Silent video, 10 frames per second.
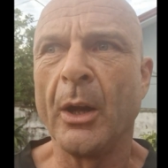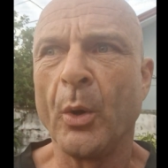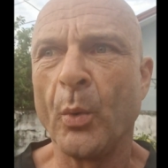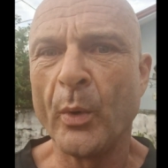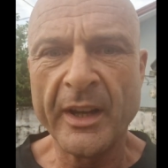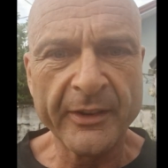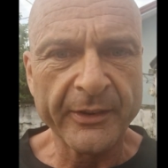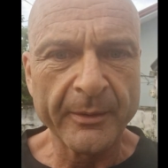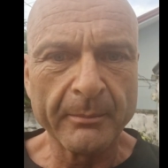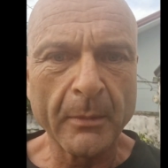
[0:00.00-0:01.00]

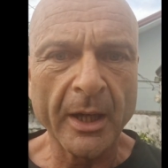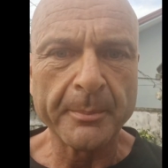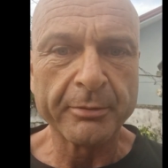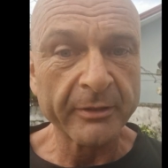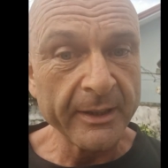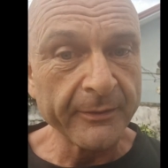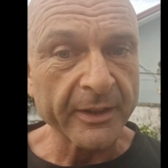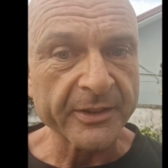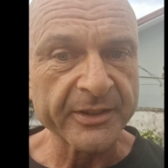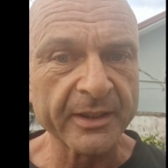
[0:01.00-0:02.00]
With my
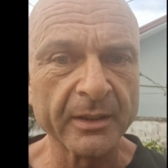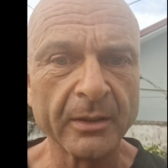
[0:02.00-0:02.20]
previous